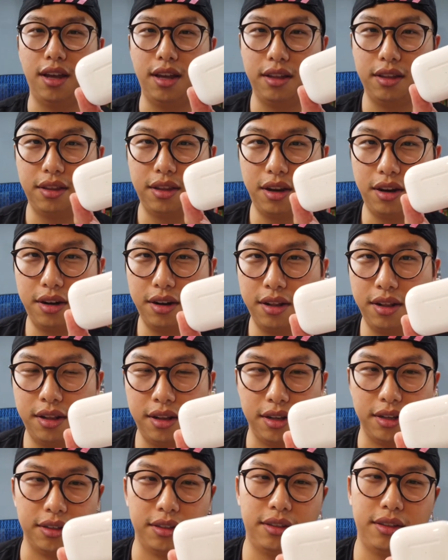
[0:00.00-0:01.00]
And there it
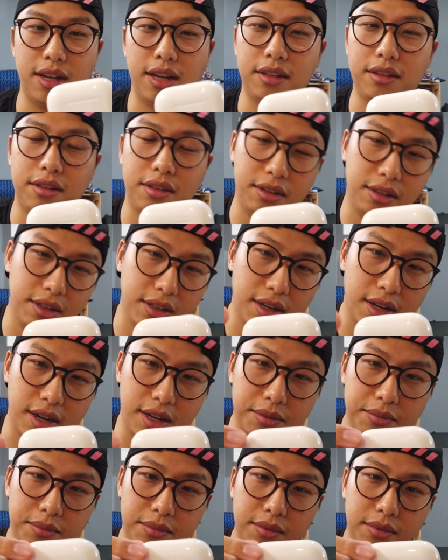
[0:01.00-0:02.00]
is. That's
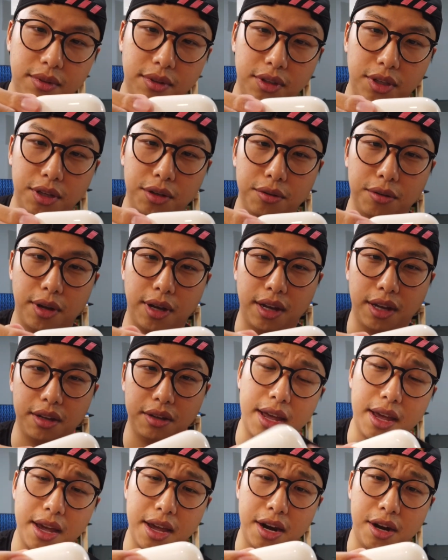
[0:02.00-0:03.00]
the new
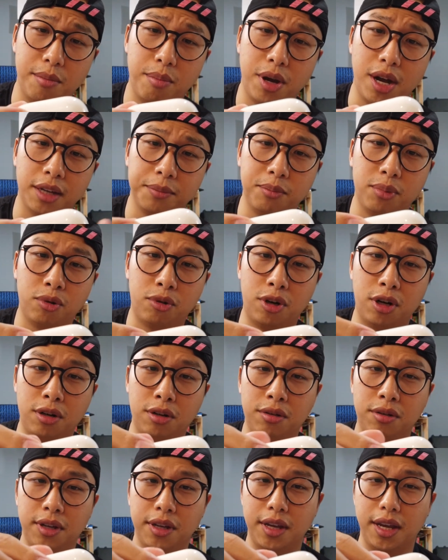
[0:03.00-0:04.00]
AirPods
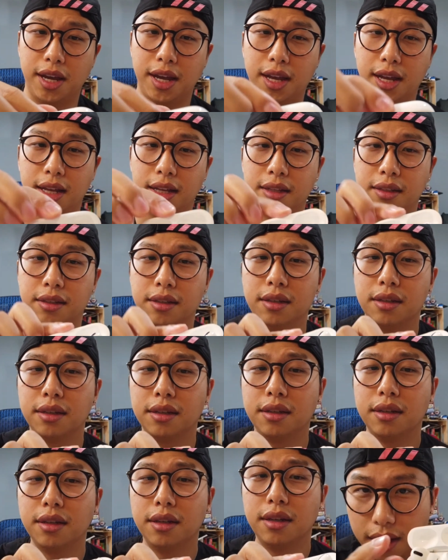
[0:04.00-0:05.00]
Pro, and
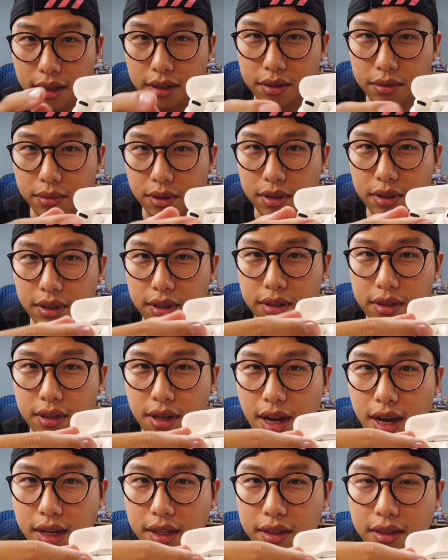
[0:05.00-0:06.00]
that's what's
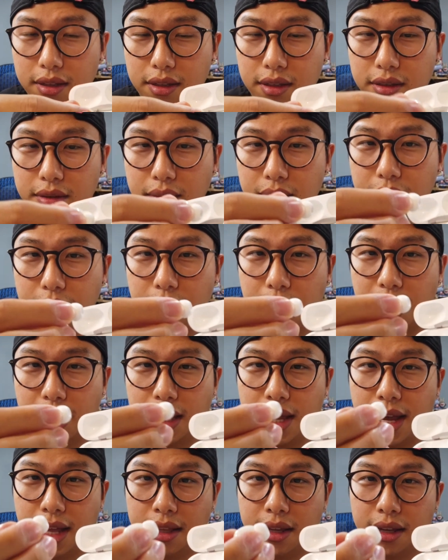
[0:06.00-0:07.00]
inside. It's
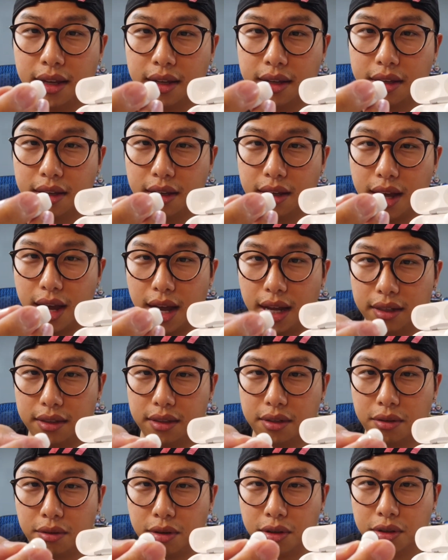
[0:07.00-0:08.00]
magnetic as
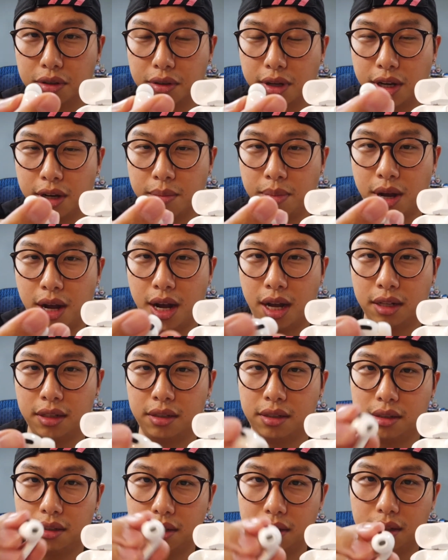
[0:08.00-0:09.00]
the original
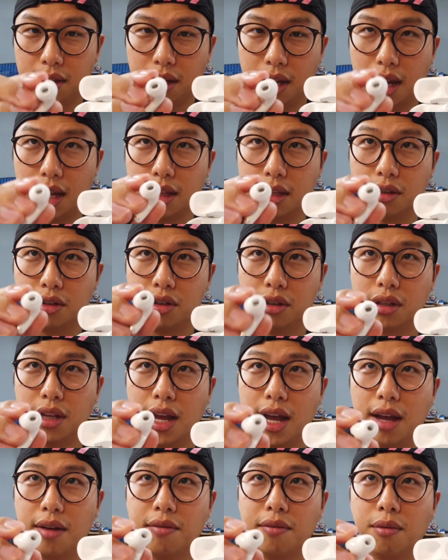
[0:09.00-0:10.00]
AirPods, and it should
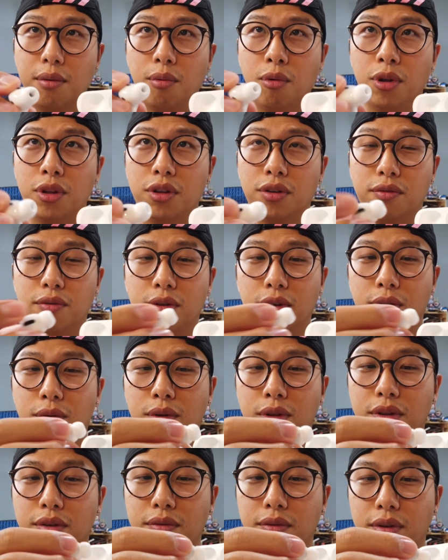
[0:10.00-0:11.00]
have
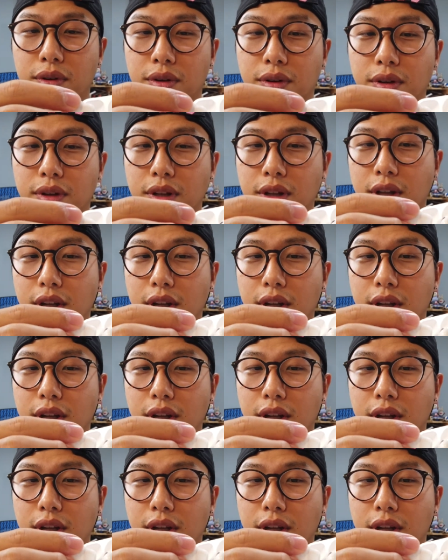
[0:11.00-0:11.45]
wonderful